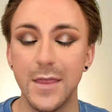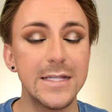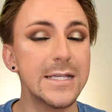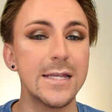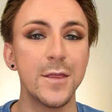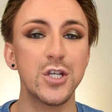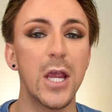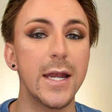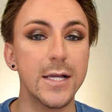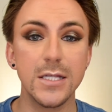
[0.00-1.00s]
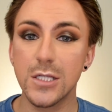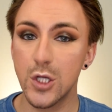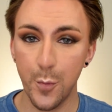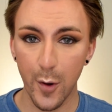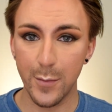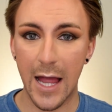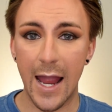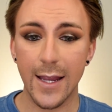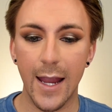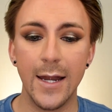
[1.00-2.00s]
This is in the shade Super
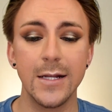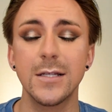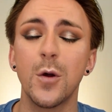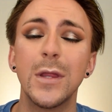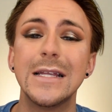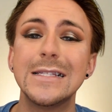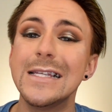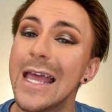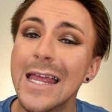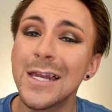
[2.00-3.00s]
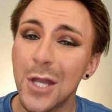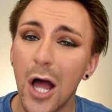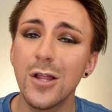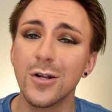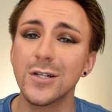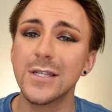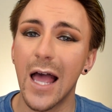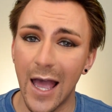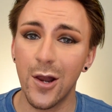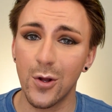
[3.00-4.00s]
Black, and it is only $10
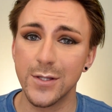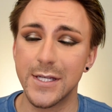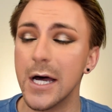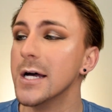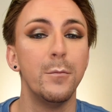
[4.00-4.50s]
at Ulta.